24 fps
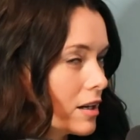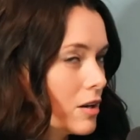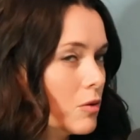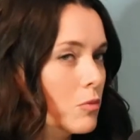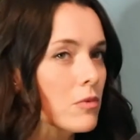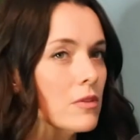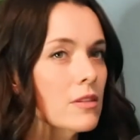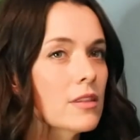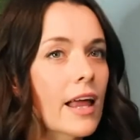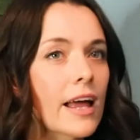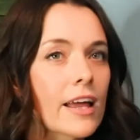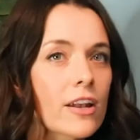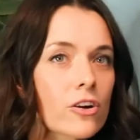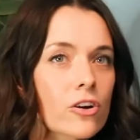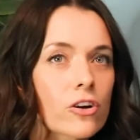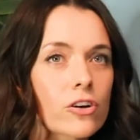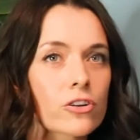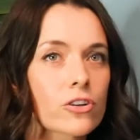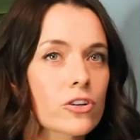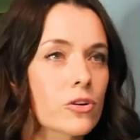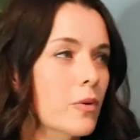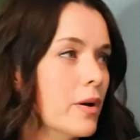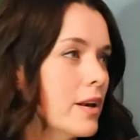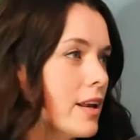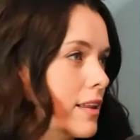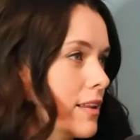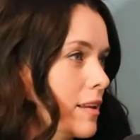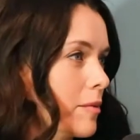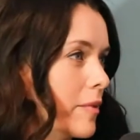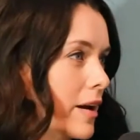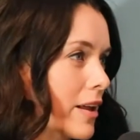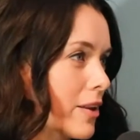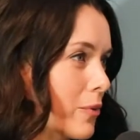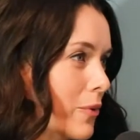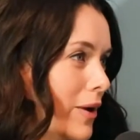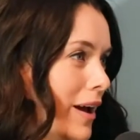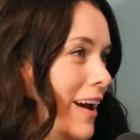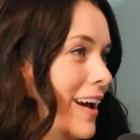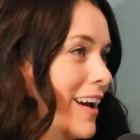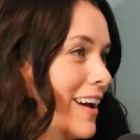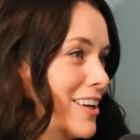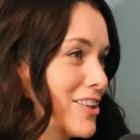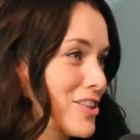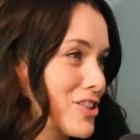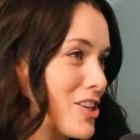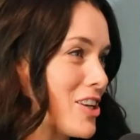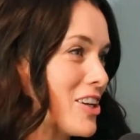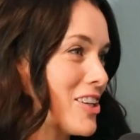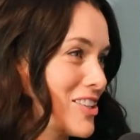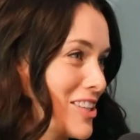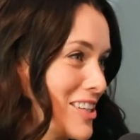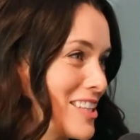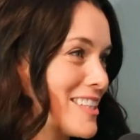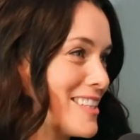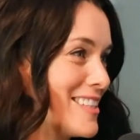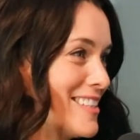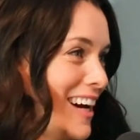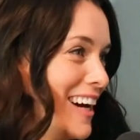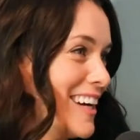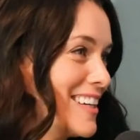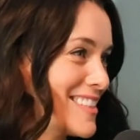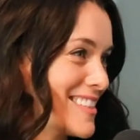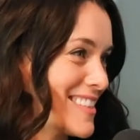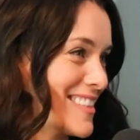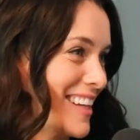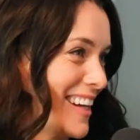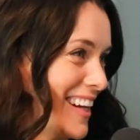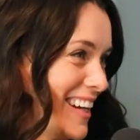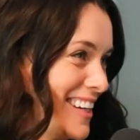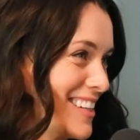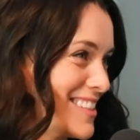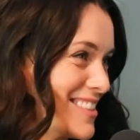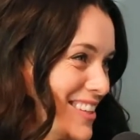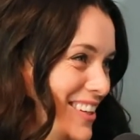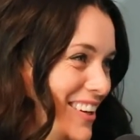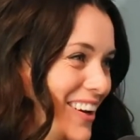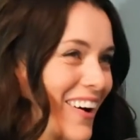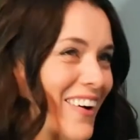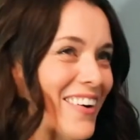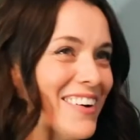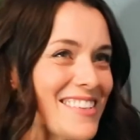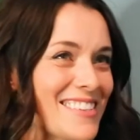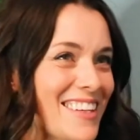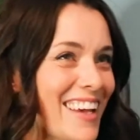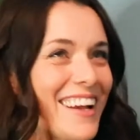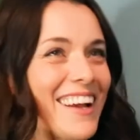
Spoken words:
I don't let her do anything, by the way. She just does things, you know.